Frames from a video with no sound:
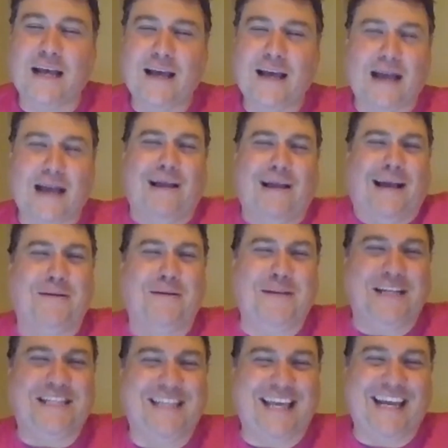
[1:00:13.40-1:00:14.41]
I was
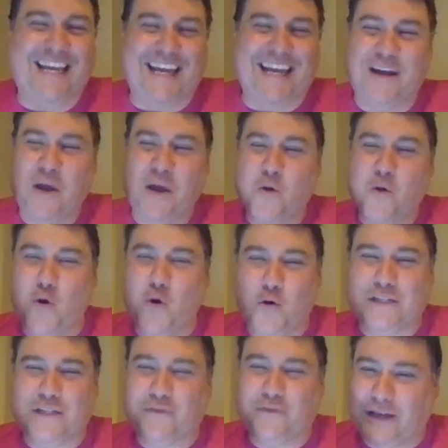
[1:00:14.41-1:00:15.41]
thinking, who
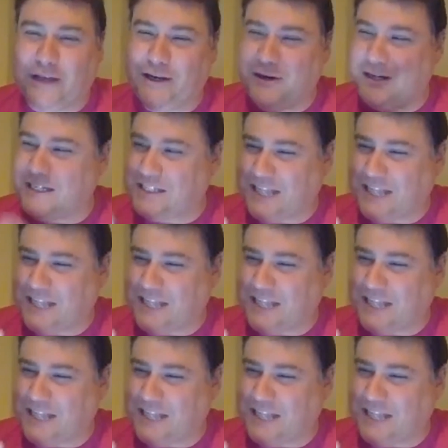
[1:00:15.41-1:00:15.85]
is funnier to